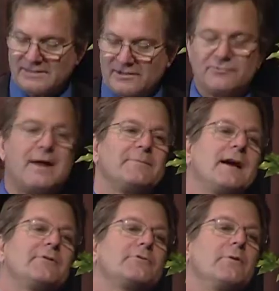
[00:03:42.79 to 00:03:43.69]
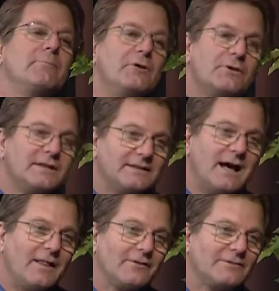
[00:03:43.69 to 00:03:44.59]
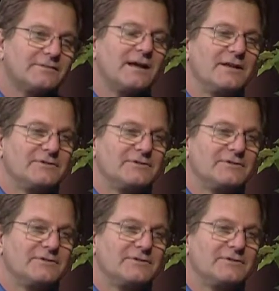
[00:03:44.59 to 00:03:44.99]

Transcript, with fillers: going to drop down to a million dollars on